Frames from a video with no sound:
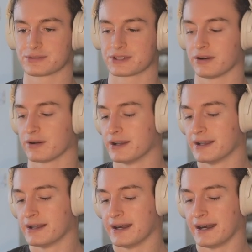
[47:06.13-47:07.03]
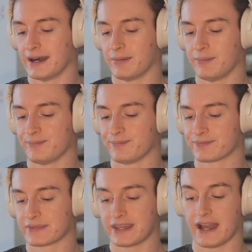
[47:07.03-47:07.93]
So, um,
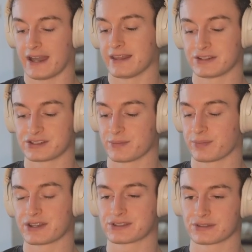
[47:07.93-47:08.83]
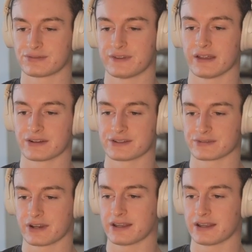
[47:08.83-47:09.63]
yeah, and then just embracing those failures, right?